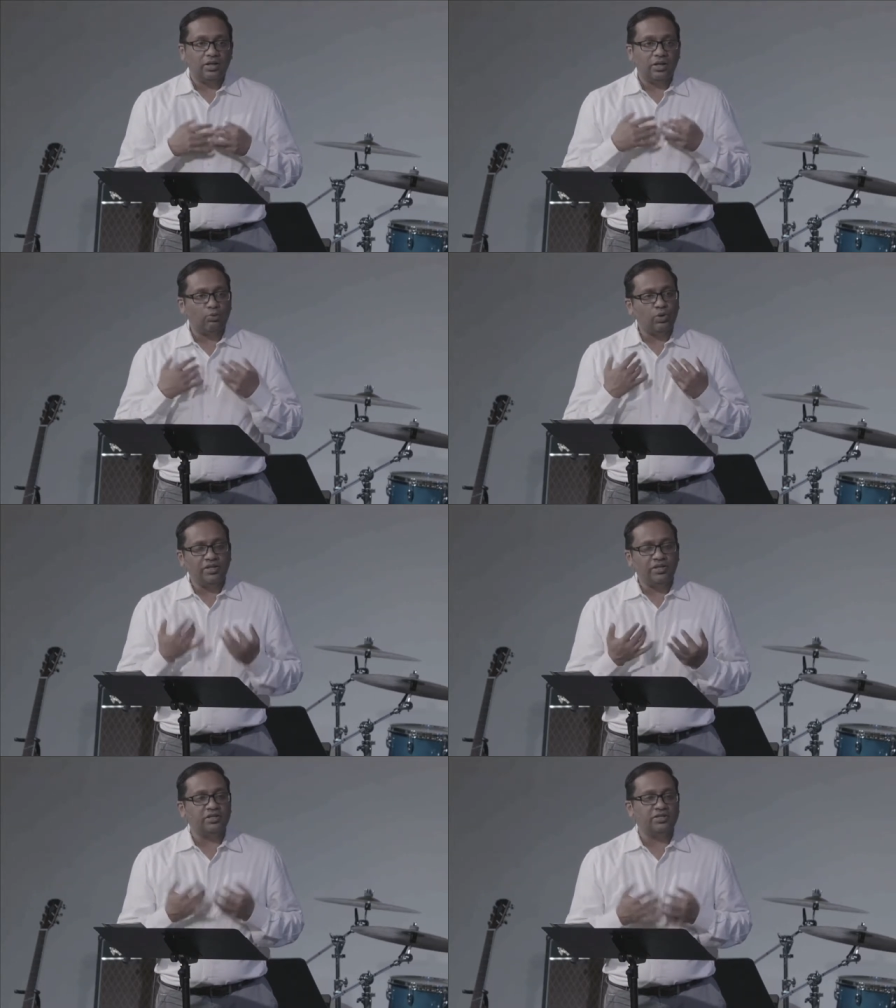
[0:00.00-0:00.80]
and what
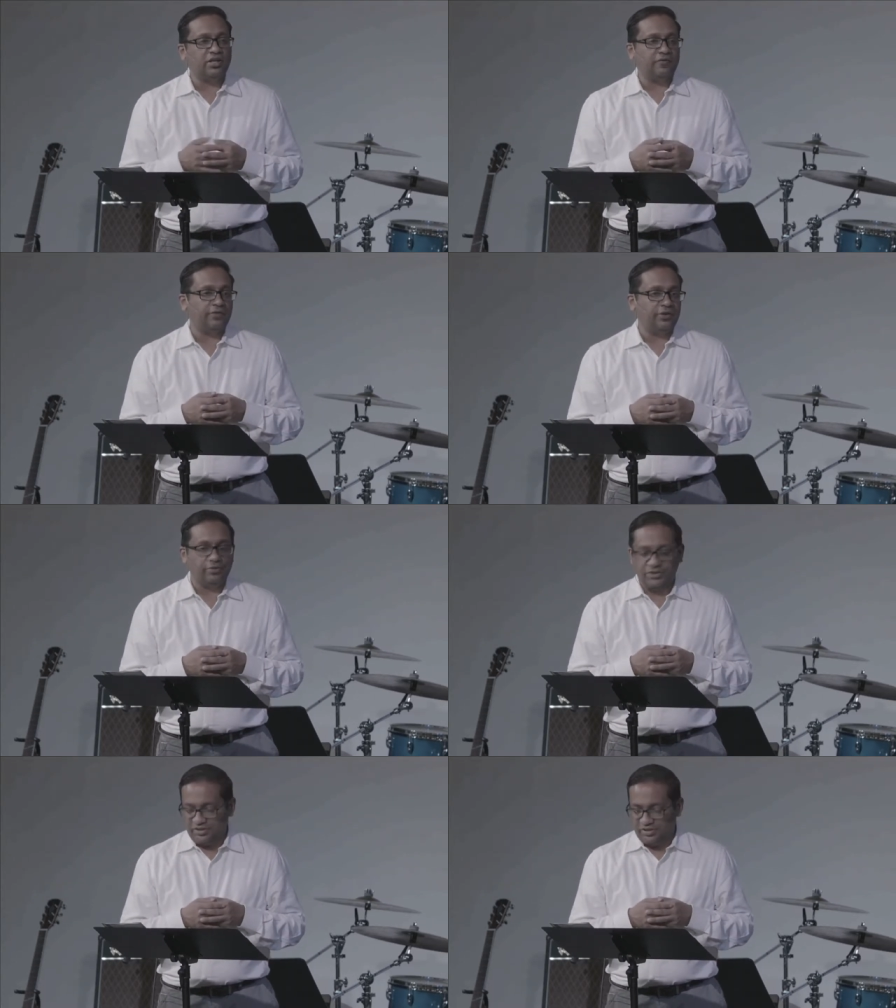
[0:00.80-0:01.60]
He has done for
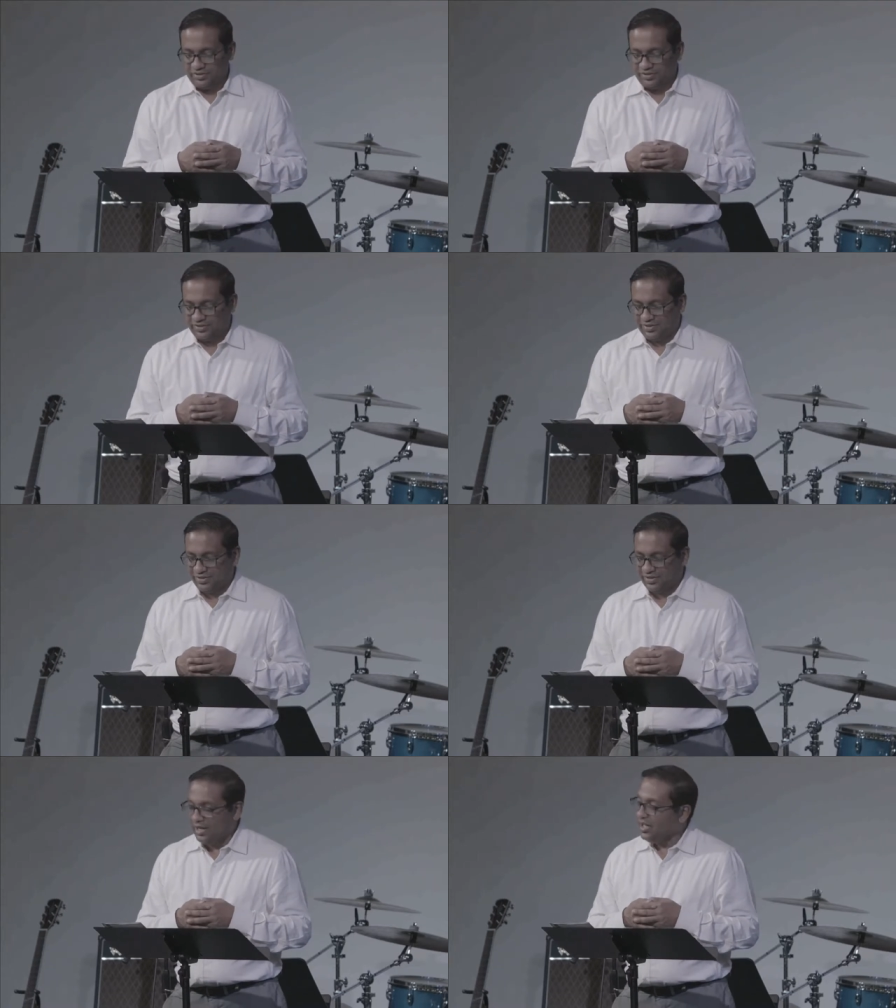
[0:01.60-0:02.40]
you in Jesus.
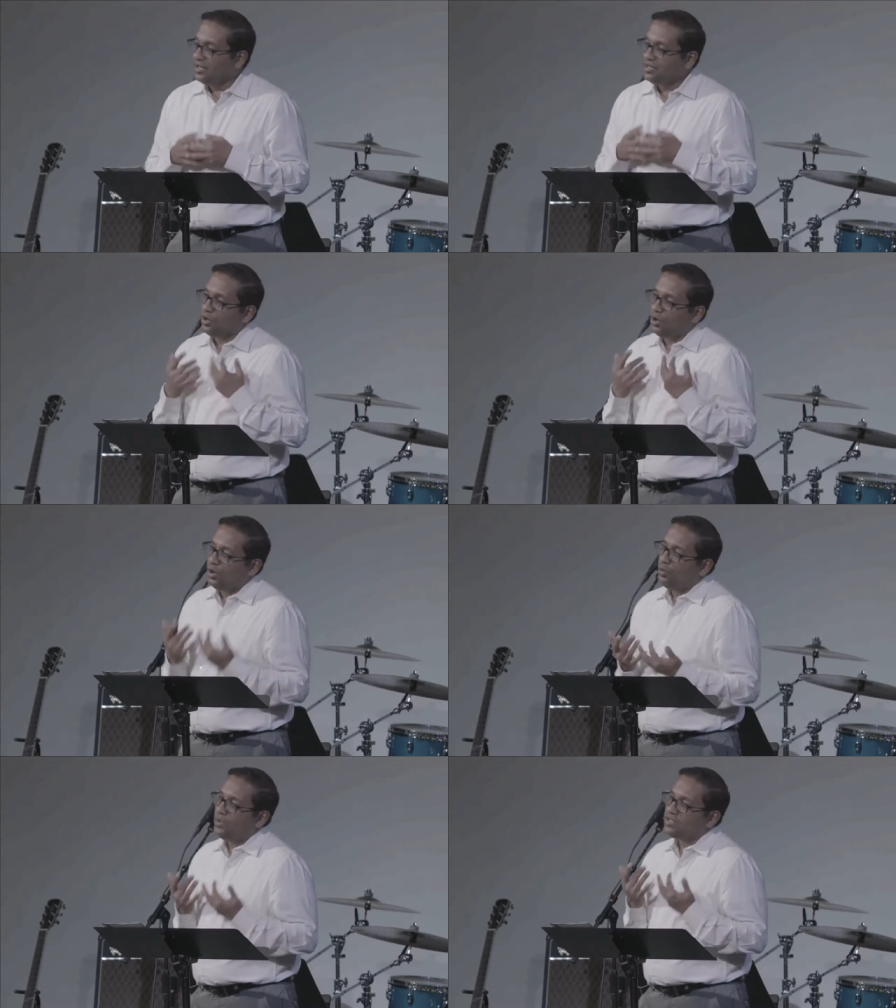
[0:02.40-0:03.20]
It is
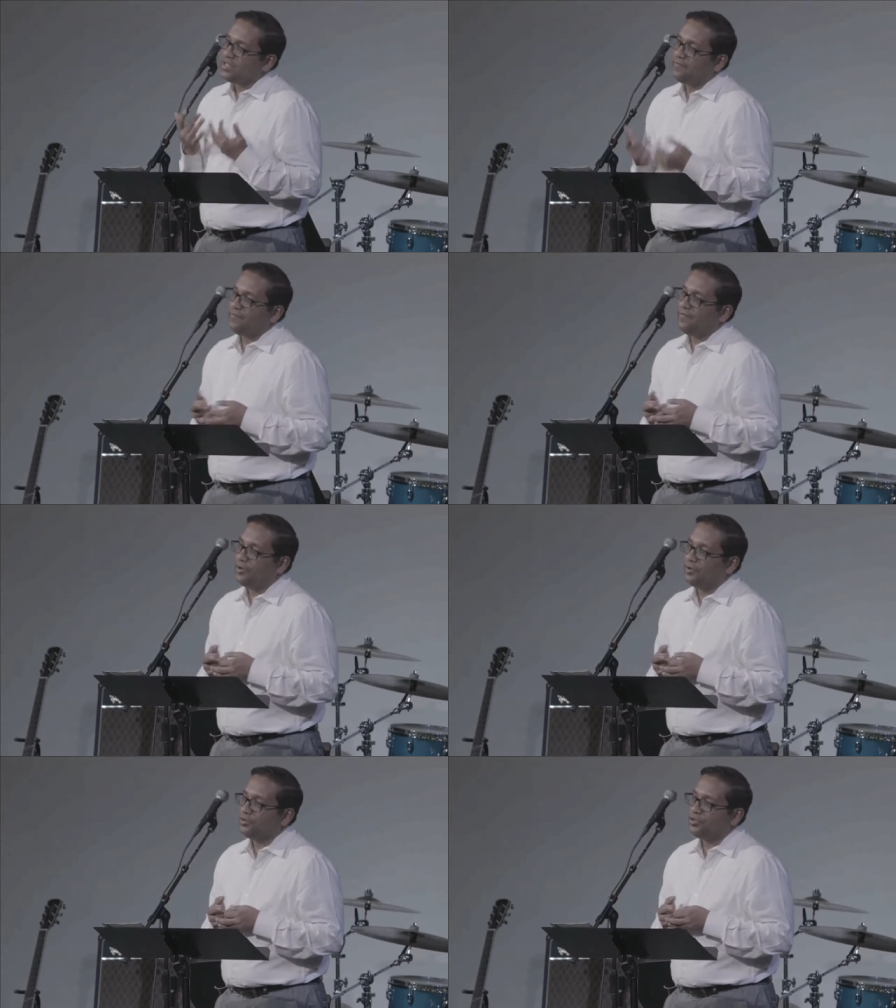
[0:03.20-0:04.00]
always a
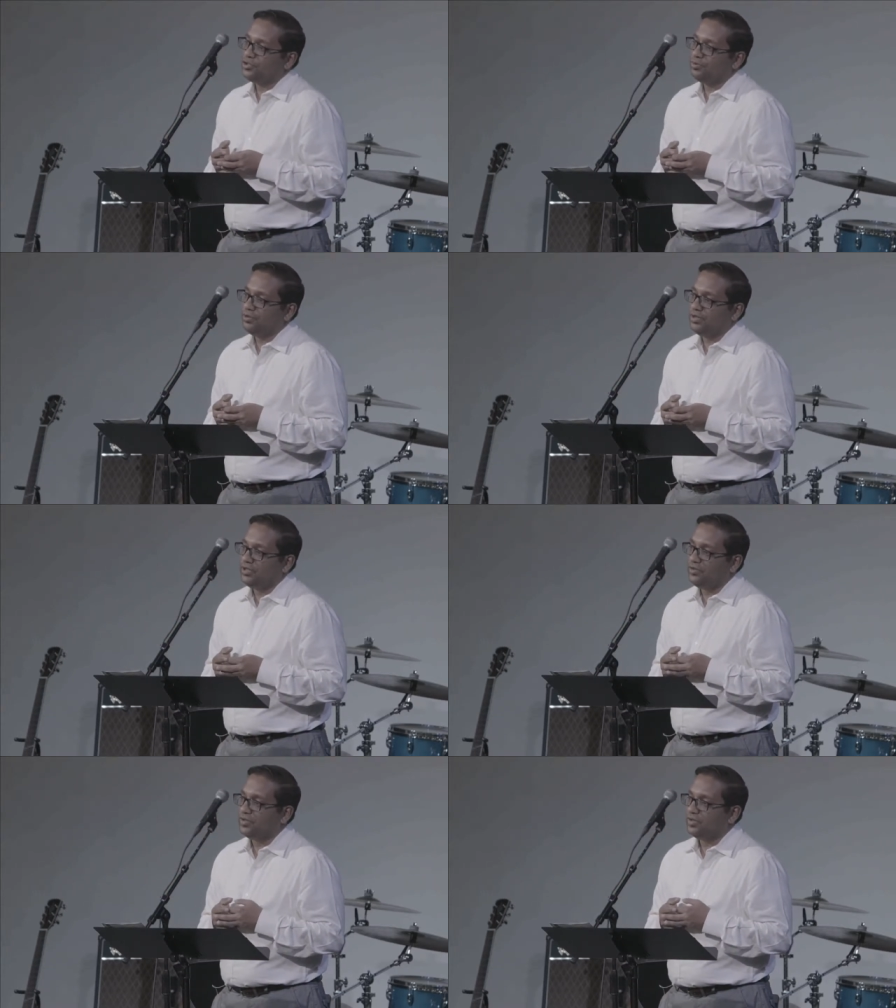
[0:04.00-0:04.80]
failure to
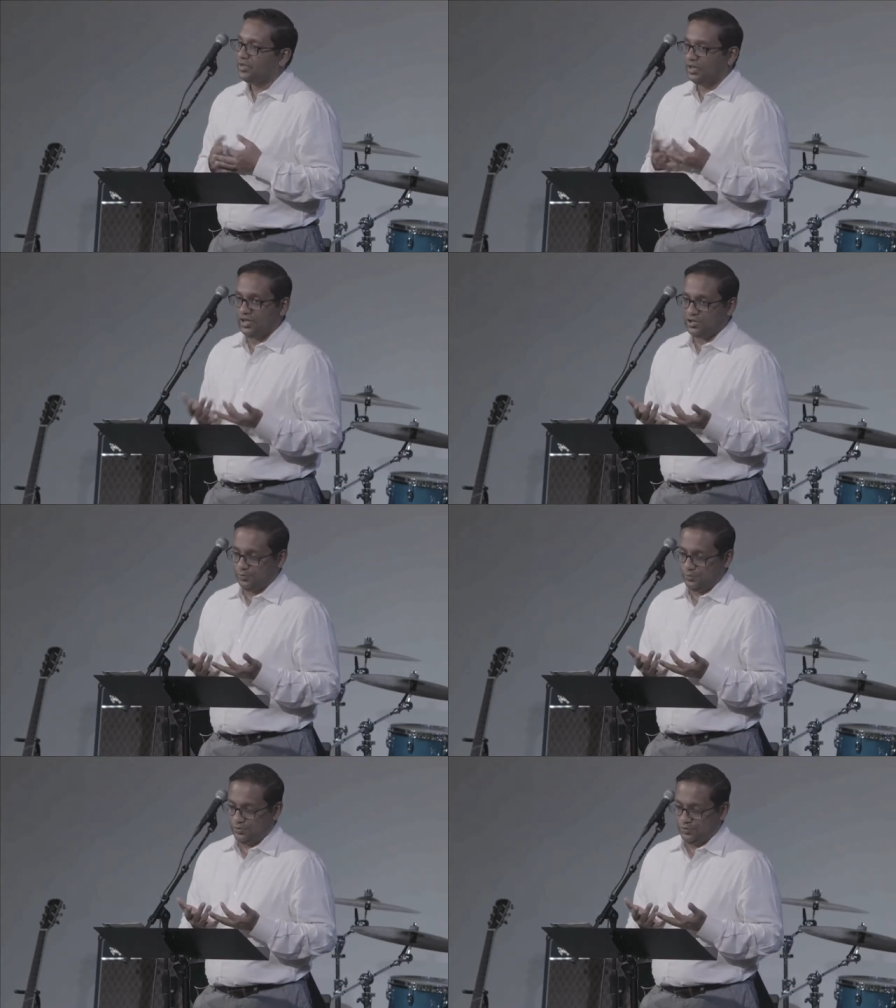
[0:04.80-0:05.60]
believe the
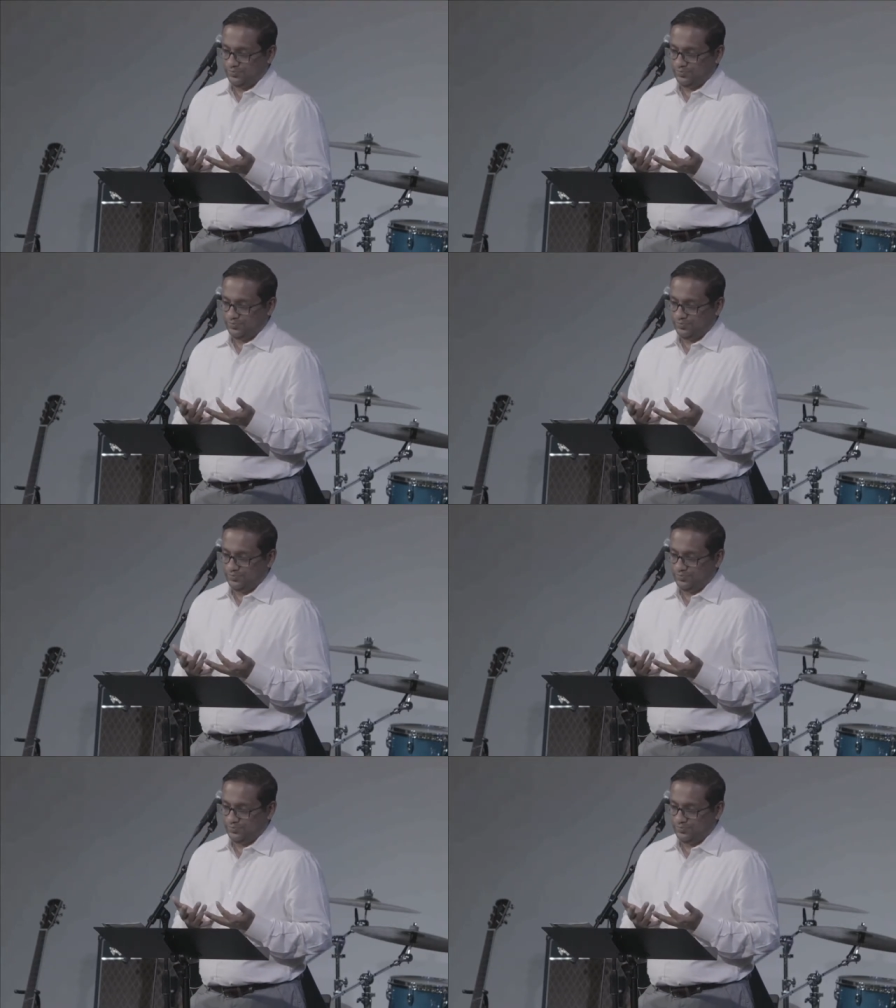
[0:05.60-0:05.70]
gospel.